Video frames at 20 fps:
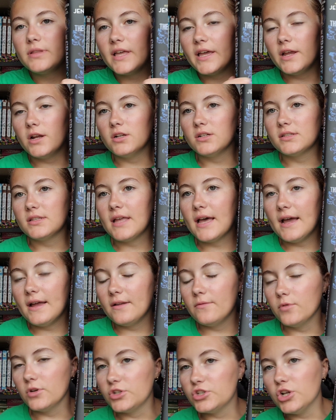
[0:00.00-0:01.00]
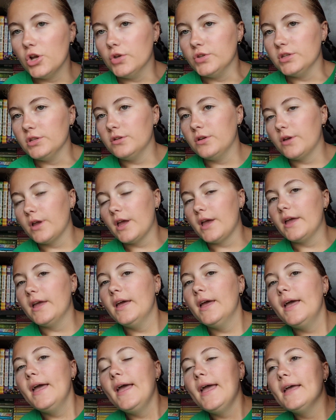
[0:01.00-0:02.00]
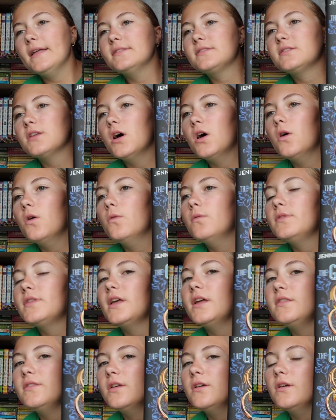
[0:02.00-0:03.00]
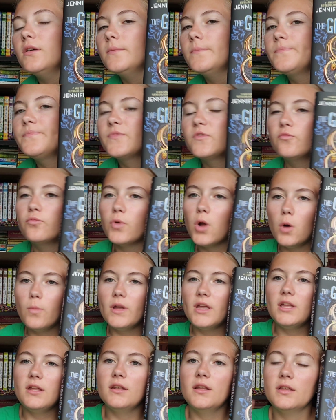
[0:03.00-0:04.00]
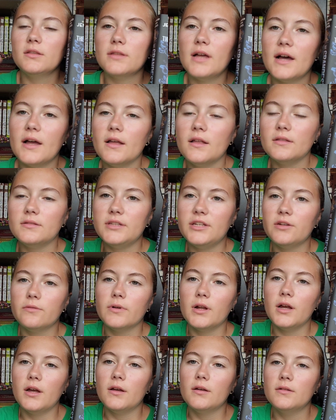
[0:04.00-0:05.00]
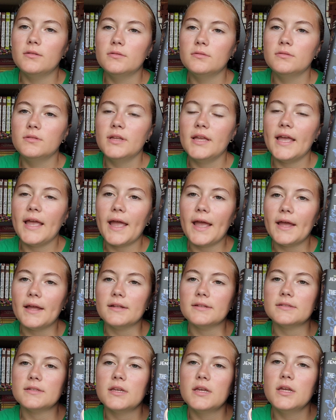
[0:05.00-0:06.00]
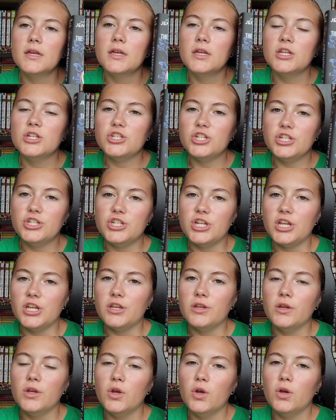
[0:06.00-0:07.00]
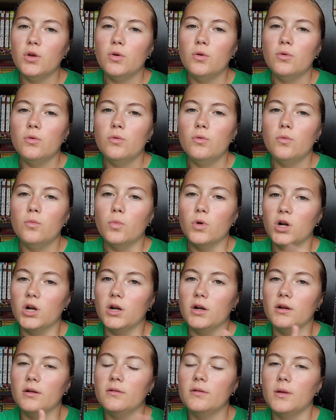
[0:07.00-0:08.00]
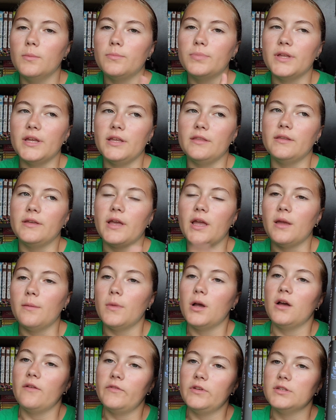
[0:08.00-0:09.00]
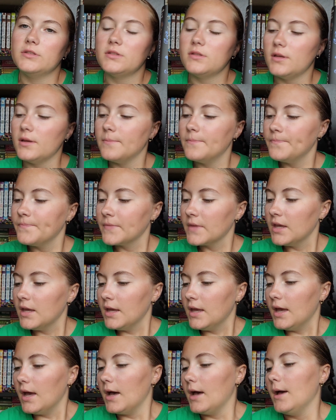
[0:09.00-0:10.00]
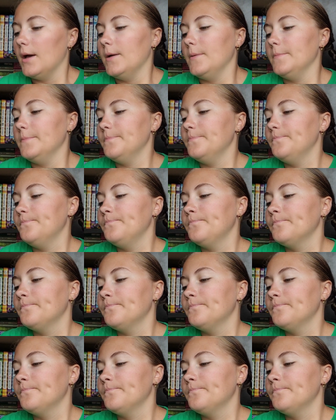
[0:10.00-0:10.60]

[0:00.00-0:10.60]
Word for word: players that were chosen okay and so then the rowan La- lira and gigi were playing the game obviously um,